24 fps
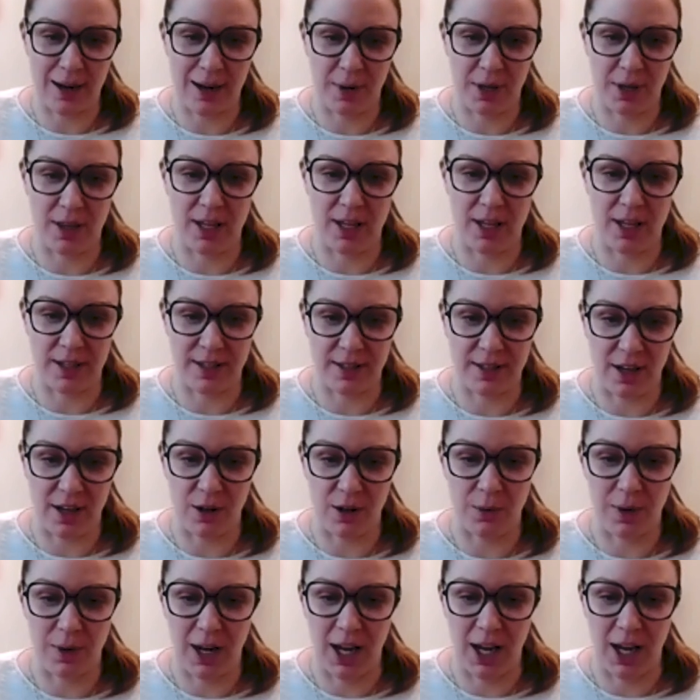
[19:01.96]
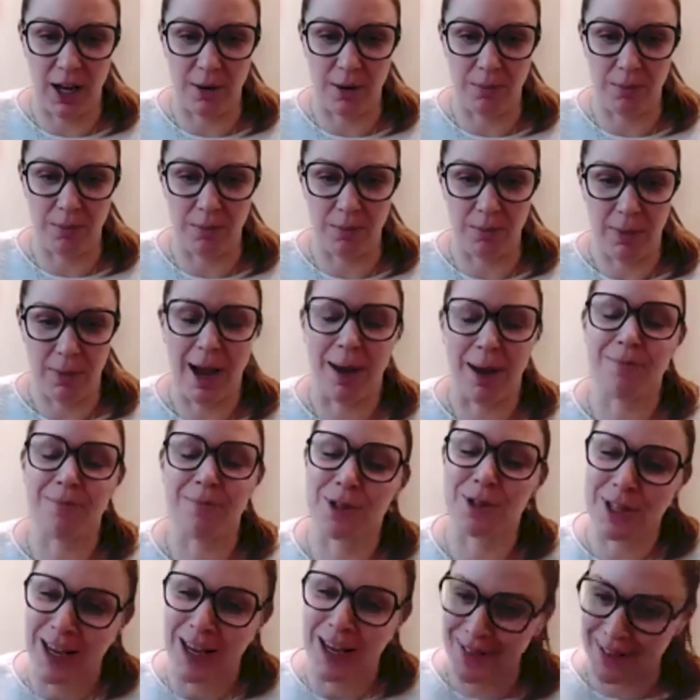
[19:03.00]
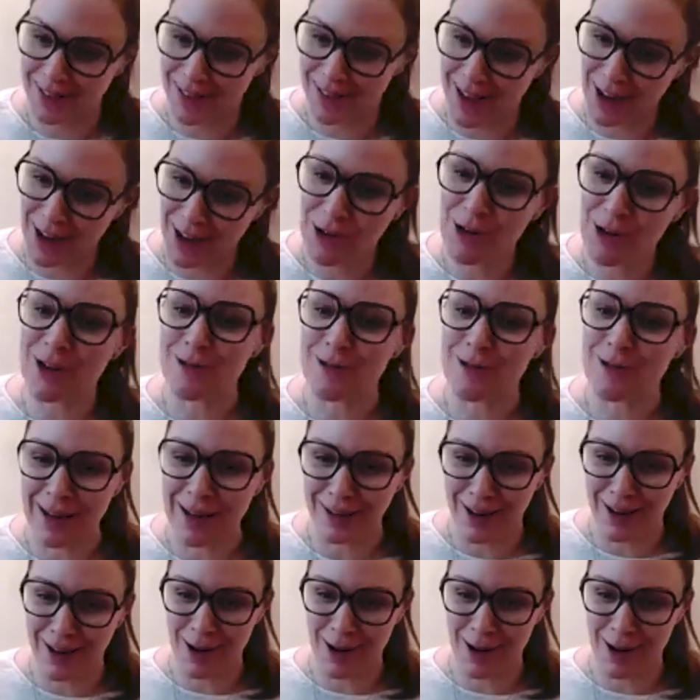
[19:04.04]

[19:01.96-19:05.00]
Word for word: I would think so. Um, I'm just saying that that could yeah, be. No,